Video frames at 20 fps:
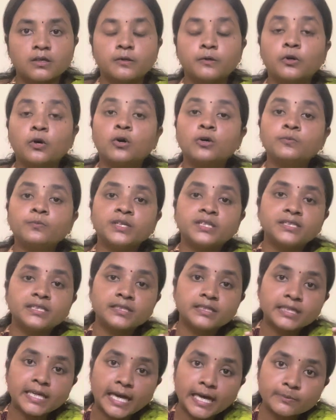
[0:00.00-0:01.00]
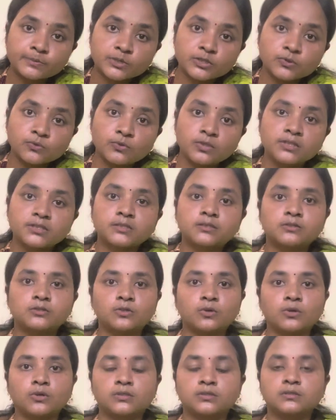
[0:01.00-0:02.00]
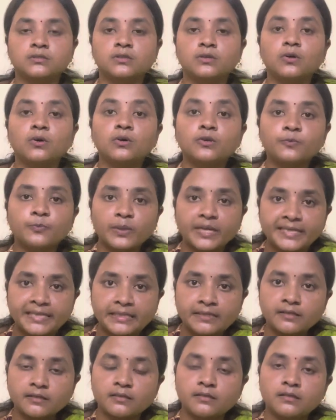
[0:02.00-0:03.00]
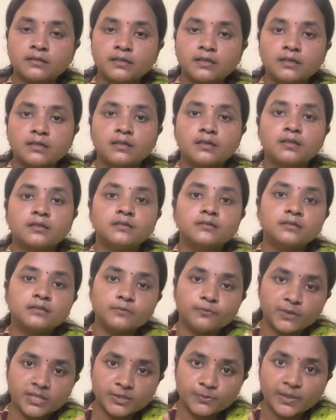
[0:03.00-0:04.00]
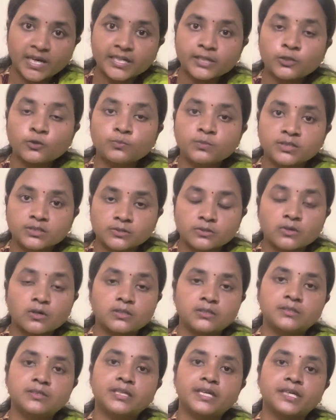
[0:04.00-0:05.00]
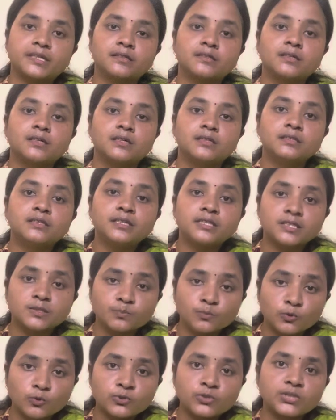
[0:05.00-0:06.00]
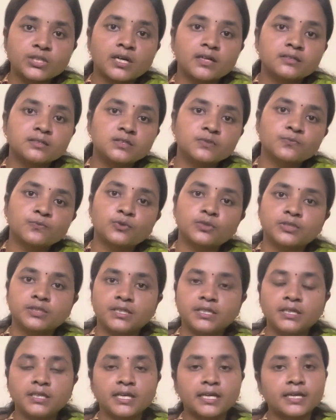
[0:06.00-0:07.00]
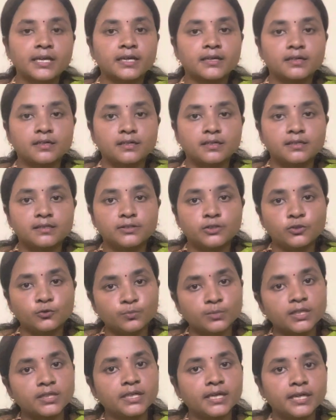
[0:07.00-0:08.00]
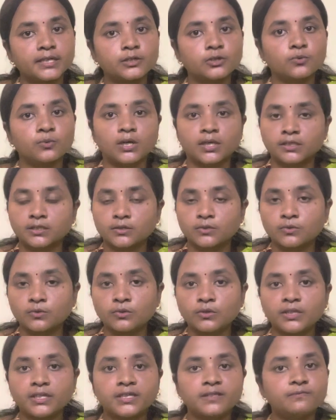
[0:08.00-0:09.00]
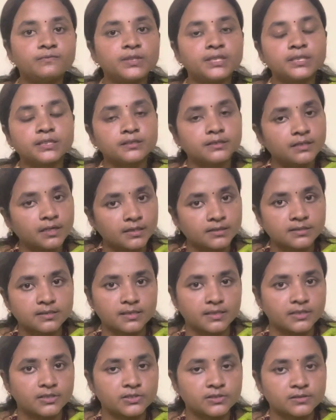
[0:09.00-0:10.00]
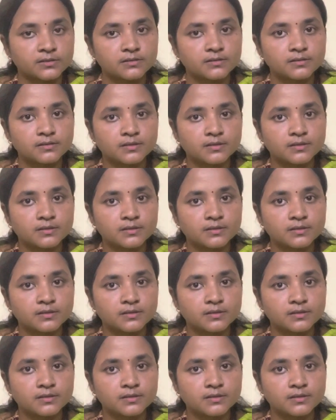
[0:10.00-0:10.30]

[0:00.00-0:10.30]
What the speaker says: Or when the capsule is torn or vented, when the vacuum is not there, there is more chance for the humeral head to undergo inferior translation.